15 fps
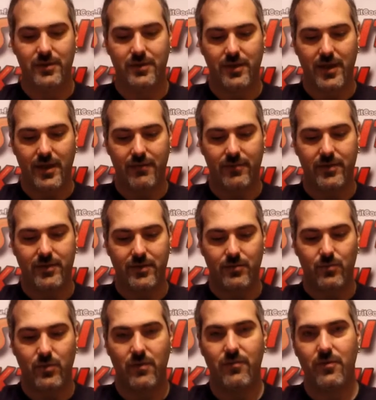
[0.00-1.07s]
You have like
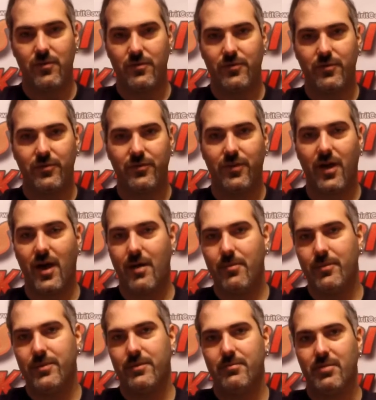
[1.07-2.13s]
the rivers on
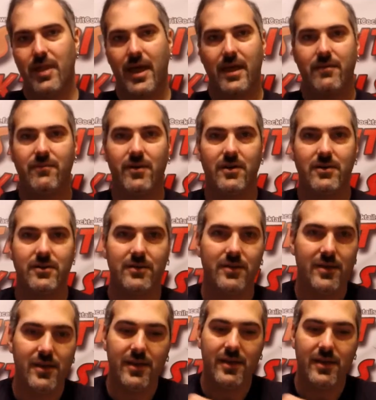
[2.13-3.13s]
top with the black vodka.